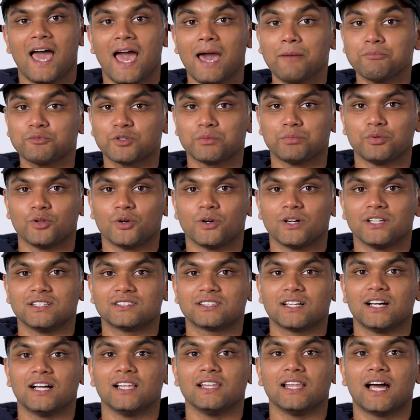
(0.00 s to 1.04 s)
App
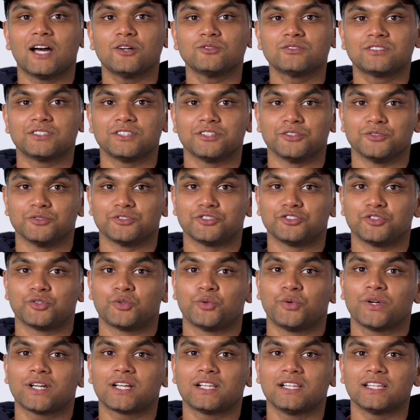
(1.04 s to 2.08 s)
Deploys allows you to
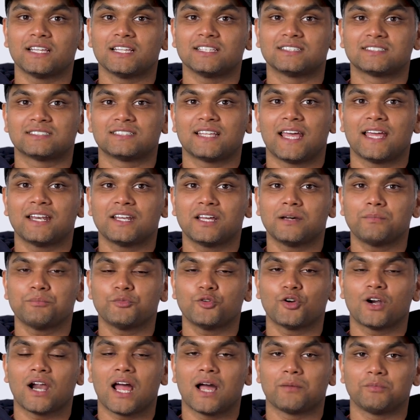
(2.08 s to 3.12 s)
quickly stand
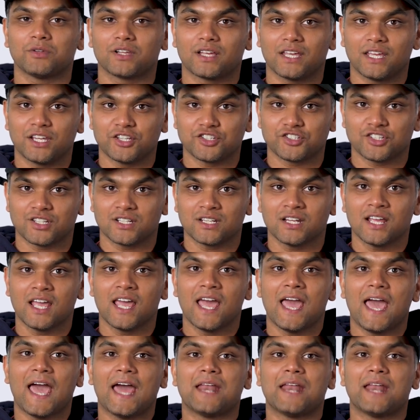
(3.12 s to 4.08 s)
up your application